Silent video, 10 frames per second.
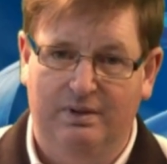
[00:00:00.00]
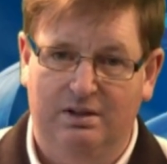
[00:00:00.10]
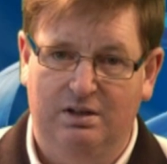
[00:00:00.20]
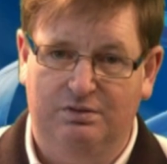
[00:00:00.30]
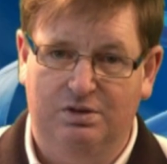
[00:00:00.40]

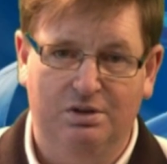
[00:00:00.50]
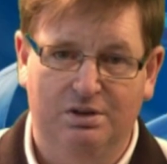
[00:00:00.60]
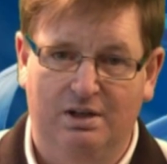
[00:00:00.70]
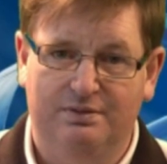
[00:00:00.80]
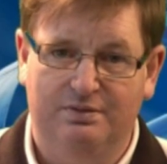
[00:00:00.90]
You've done
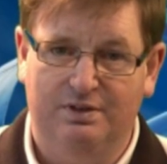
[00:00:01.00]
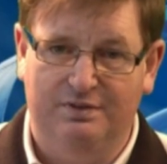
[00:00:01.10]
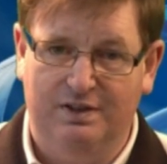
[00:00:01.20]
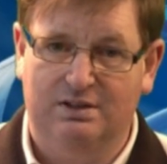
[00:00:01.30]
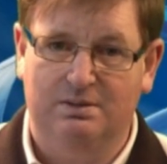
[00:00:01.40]
nothing for the
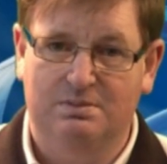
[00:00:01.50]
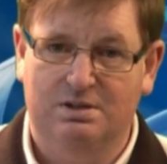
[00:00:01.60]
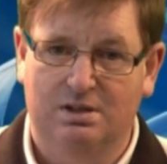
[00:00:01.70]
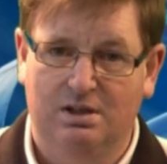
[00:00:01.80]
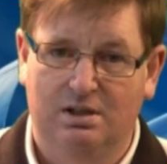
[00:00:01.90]

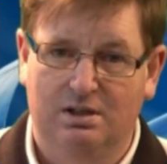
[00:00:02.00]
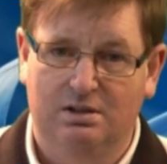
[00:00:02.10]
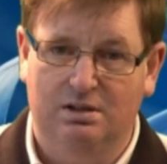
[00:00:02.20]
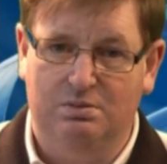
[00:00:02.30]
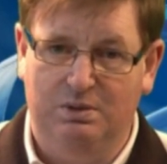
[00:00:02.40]
victims
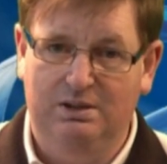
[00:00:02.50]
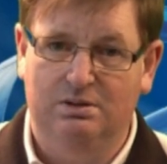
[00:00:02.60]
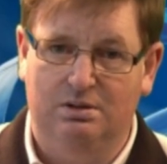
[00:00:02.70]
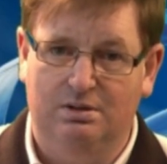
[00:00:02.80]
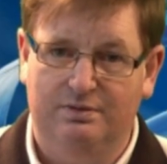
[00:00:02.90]
that we
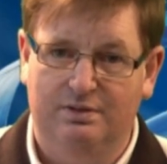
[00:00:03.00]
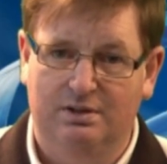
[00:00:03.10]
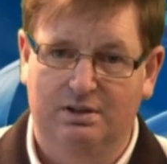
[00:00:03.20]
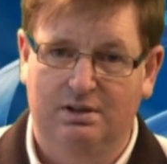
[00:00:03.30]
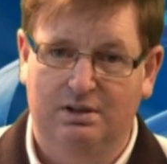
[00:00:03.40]
know of.
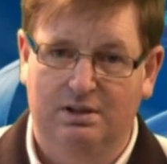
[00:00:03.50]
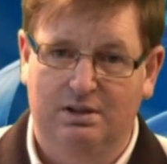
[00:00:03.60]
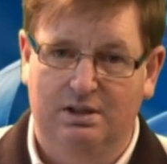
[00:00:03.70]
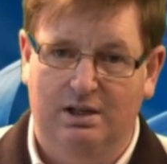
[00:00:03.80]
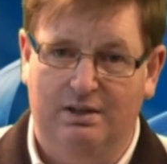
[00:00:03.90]

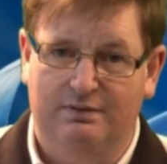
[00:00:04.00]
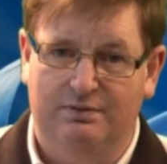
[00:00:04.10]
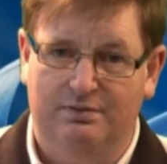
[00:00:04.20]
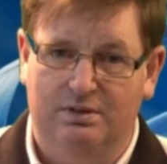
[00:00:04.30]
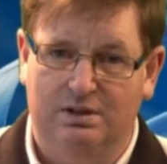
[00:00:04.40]
And
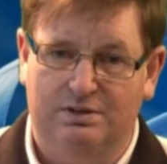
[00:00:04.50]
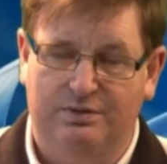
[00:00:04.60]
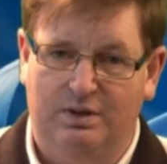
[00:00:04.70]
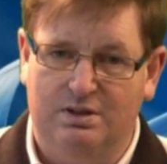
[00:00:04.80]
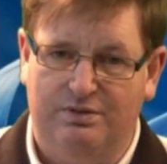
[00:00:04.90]
as
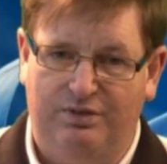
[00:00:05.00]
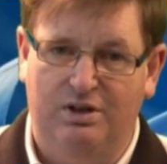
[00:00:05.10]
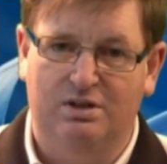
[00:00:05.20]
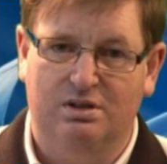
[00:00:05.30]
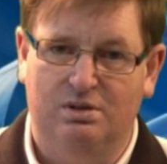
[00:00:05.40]
far as
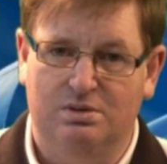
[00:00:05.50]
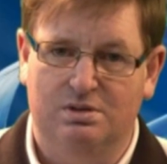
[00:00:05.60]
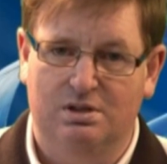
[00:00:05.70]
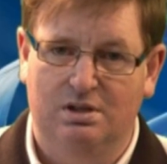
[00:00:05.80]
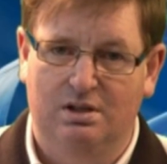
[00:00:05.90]
FAIR
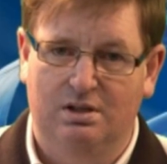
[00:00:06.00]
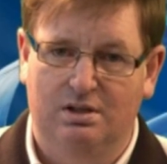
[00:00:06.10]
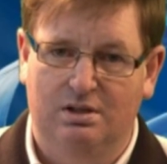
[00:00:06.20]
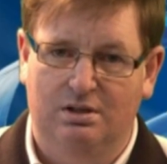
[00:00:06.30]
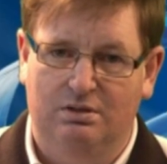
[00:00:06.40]
goes,
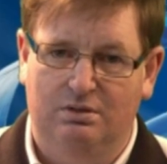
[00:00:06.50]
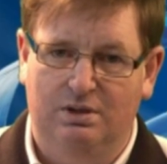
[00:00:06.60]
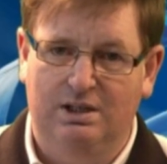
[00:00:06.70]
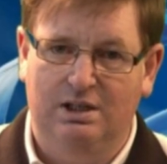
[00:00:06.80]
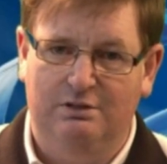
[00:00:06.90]

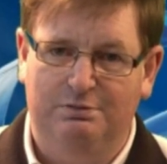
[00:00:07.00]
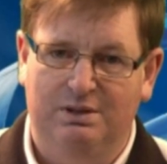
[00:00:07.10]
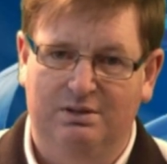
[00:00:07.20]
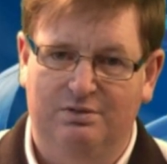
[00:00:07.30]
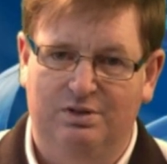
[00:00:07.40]
we have
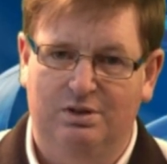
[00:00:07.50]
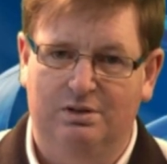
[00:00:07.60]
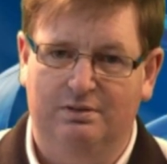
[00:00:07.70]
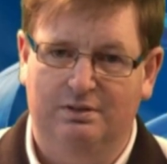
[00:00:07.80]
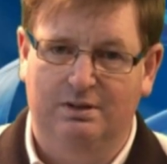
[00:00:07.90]
been
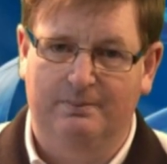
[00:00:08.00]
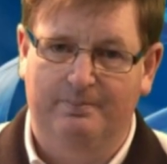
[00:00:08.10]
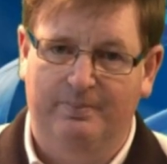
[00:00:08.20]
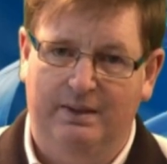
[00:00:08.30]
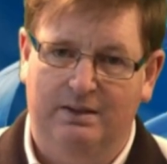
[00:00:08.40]
involved
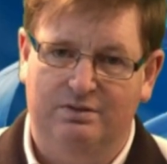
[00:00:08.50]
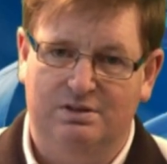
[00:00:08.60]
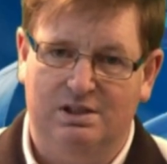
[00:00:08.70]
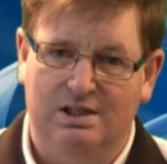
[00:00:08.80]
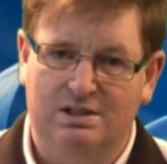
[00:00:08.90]
for
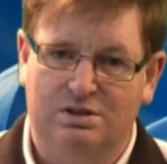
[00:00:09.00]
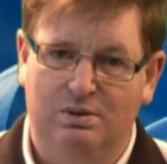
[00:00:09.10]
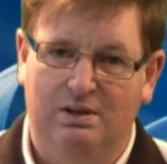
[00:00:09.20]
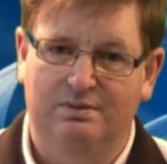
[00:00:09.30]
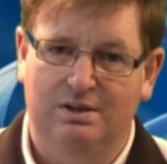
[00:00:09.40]
this last
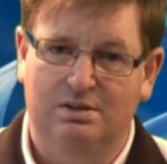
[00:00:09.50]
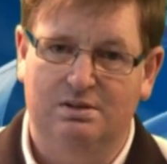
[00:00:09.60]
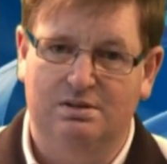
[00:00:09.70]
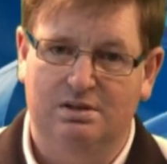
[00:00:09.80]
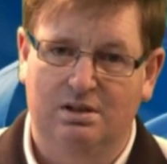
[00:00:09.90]
12
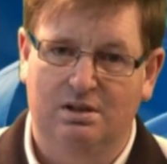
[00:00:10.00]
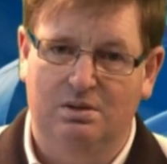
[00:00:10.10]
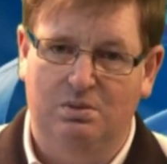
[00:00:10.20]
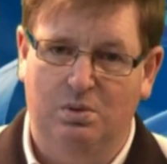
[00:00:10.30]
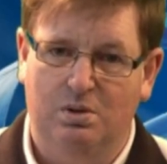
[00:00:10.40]
years
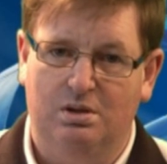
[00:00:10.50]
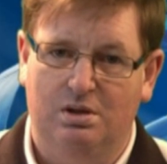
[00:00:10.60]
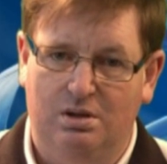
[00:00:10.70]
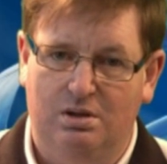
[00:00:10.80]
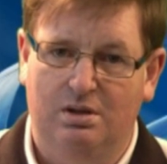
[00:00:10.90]
working
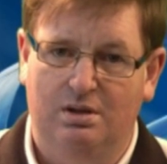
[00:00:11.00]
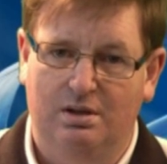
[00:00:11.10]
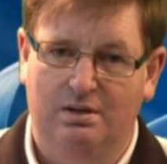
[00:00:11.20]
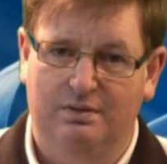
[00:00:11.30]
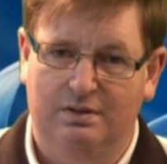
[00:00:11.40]
hard
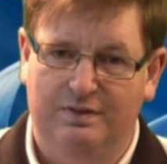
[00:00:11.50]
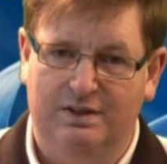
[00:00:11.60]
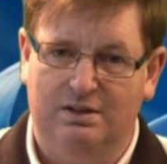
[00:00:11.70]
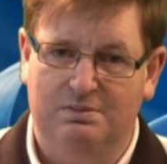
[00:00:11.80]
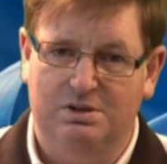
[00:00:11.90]
for the
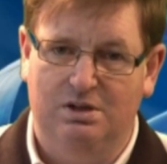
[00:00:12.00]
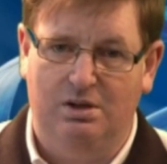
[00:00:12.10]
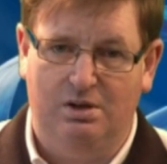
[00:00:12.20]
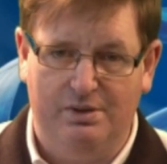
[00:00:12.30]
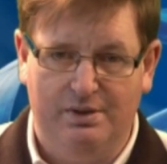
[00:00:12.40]
victims
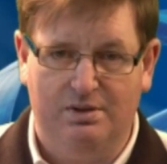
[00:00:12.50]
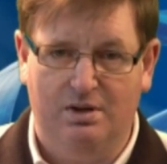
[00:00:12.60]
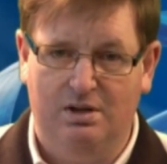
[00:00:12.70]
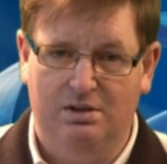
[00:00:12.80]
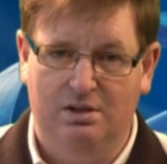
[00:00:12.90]
on the
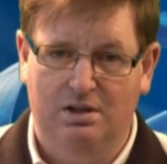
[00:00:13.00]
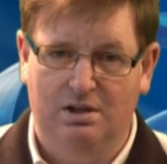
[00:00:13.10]
ground.